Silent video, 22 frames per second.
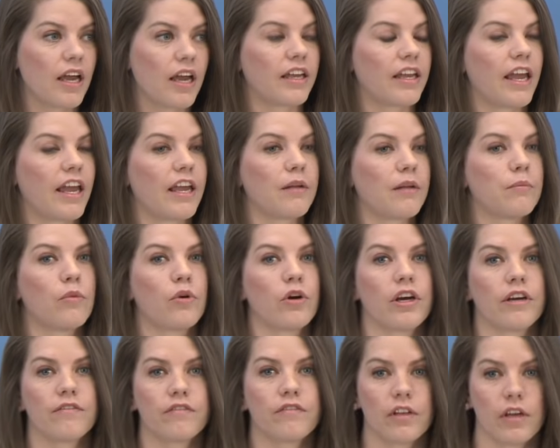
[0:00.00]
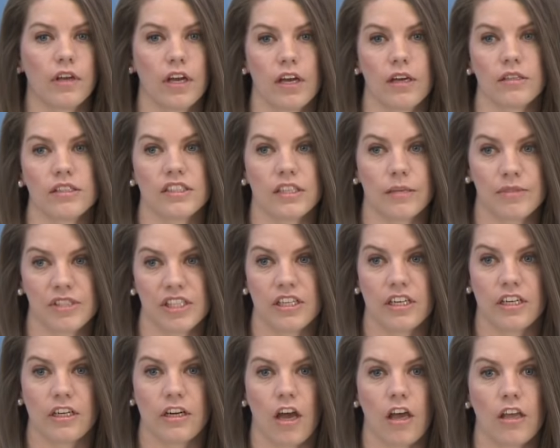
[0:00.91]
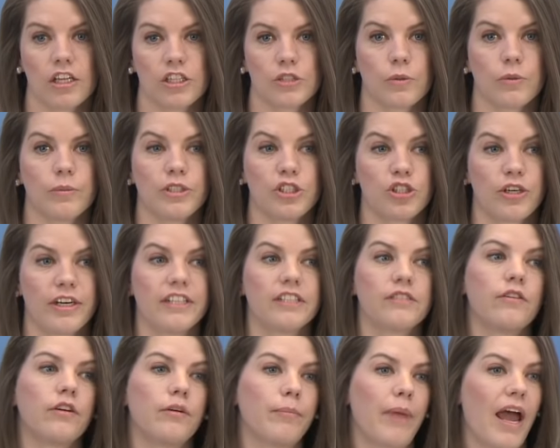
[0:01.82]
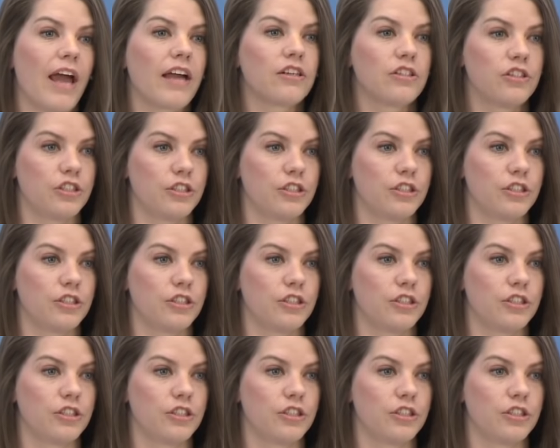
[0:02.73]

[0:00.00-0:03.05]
again, more of the subsidy dollars will be transferred back